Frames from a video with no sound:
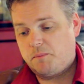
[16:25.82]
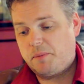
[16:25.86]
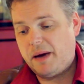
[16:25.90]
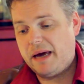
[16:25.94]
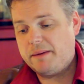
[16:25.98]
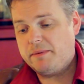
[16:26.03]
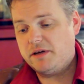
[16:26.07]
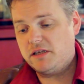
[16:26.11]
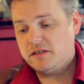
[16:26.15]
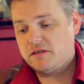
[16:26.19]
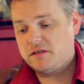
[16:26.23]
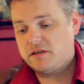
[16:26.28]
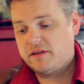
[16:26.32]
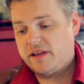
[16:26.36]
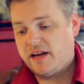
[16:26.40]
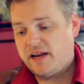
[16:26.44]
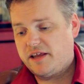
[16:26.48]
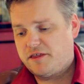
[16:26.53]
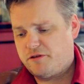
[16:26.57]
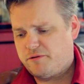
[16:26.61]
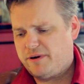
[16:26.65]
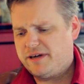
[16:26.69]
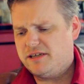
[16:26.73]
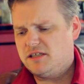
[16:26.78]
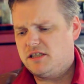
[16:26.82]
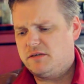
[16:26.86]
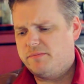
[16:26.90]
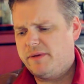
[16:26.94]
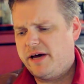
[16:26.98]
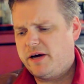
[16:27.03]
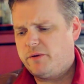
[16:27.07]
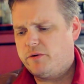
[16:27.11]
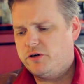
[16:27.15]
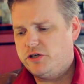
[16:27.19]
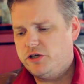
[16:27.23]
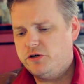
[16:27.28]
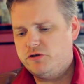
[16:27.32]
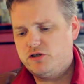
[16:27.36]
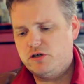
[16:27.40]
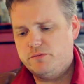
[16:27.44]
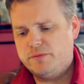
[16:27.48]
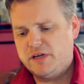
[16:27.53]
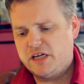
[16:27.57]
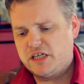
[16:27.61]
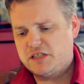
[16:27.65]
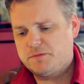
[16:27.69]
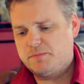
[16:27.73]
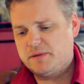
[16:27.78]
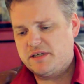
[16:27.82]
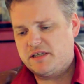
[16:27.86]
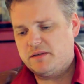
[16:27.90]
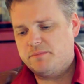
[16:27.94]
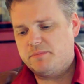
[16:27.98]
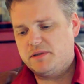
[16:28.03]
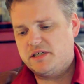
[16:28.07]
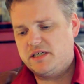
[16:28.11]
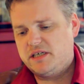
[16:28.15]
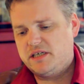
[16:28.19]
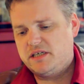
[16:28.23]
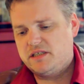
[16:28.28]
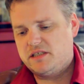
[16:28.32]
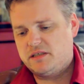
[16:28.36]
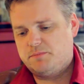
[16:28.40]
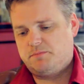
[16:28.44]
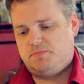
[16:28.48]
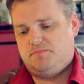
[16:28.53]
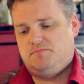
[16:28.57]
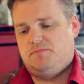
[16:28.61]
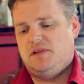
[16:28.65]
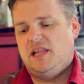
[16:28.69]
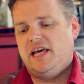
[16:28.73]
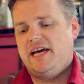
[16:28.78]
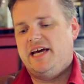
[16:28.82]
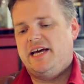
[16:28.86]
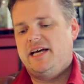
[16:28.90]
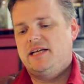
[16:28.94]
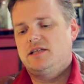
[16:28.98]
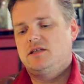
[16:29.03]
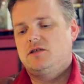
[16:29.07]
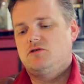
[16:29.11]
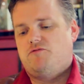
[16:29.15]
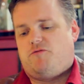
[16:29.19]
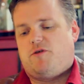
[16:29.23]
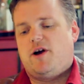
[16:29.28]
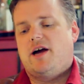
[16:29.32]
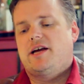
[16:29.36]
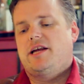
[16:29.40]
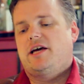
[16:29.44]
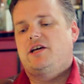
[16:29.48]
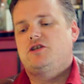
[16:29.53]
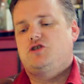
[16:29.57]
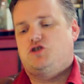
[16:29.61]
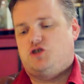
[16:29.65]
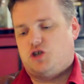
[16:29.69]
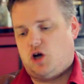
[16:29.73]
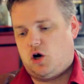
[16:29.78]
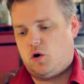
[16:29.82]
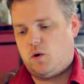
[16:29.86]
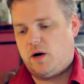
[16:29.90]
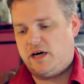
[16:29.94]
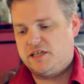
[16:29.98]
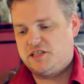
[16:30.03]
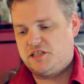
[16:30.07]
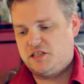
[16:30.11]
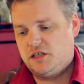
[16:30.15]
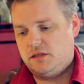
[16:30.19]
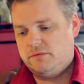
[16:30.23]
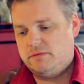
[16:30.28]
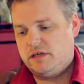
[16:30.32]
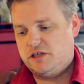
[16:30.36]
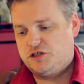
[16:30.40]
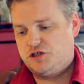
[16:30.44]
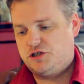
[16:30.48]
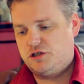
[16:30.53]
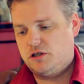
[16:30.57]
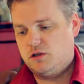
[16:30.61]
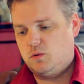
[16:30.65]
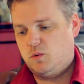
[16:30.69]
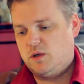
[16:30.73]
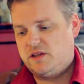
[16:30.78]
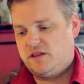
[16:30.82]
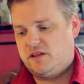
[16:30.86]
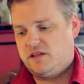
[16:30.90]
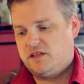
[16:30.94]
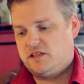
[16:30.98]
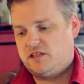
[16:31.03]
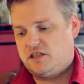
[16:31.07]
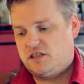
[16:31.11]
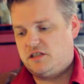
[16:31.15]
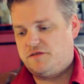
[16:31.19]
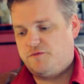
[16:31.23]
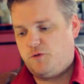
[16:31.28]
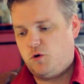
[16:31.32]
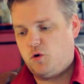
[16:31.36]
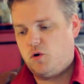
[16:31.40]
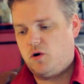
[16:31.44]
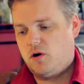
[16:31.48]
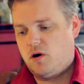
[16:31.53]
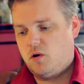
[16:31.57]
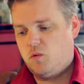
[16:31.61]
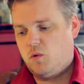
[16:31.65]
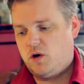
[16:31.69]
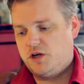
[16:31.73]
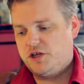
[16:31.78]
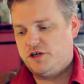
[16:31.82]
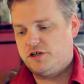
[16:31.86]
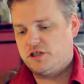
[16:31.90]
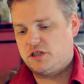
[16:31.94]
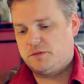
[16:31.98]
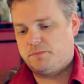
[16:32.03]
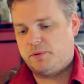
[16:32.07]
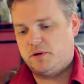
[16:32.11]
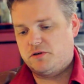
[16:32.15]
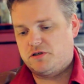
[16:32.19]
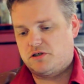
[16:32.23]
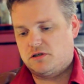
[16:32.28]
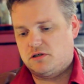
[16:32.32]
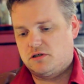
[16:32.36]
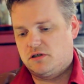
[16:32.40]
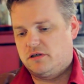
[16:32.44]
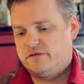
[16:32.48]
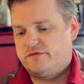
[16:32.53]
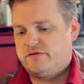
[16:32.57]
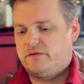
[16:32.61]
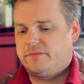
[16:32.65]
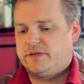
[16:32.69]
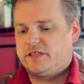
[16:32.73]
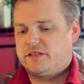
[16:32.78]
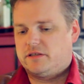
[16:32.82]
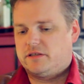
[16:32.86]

the payment that I threatened to make when YouTube inexplicably delayed Friday's show. I still am not sure what this is for or what you're supposed to learn from